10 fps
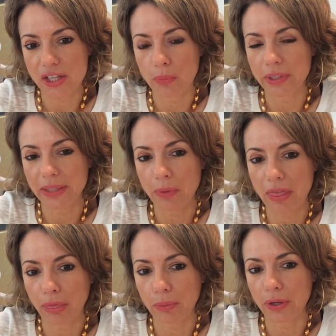So when he
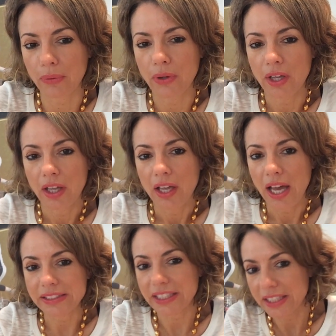went through,
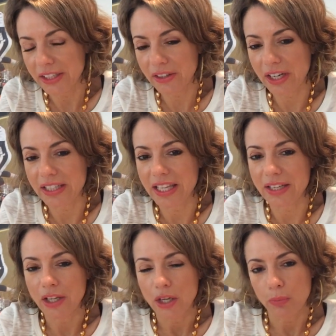I said, here. And
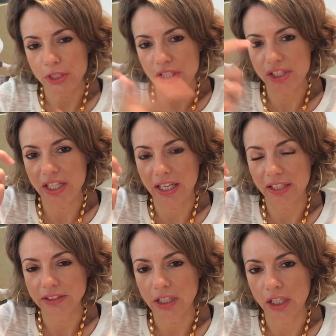then we just
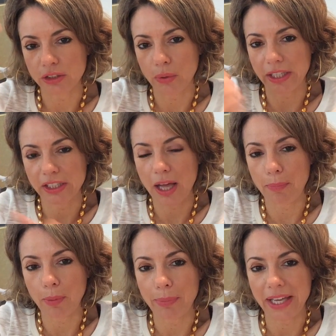did a quick
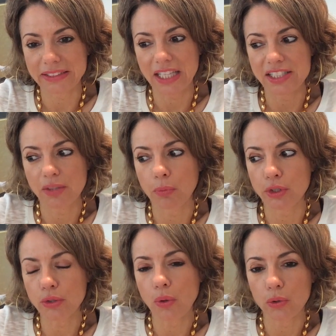couple pics. I said, well,
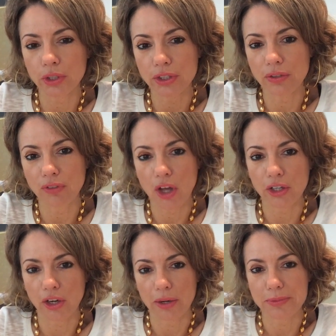you hold it. You have
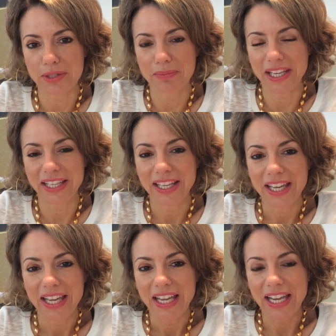longer arms than me.
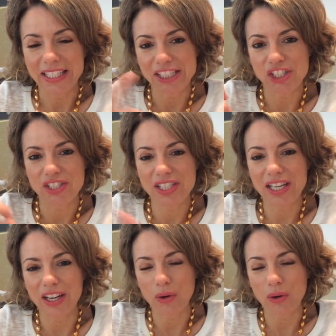And he just did it.